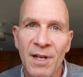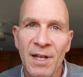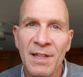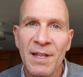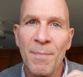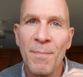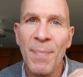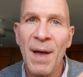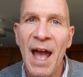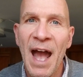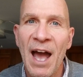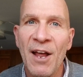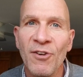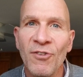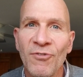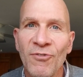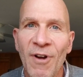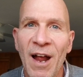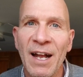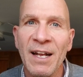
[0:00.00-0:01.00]

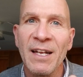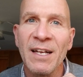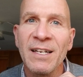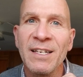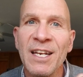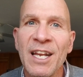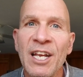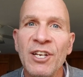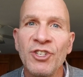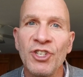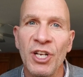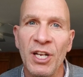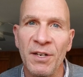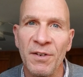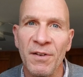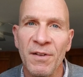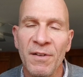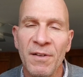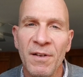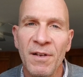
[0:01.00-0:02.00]
recognition
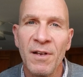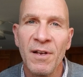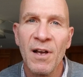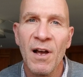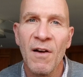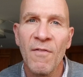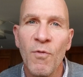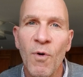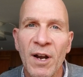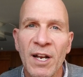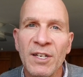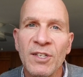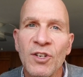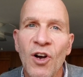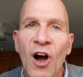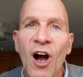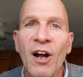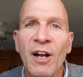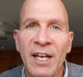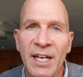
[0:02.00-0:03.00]
of what a
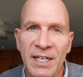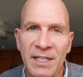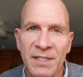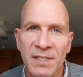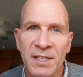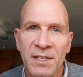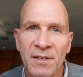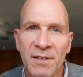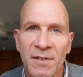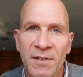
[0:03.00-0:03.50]
dog is.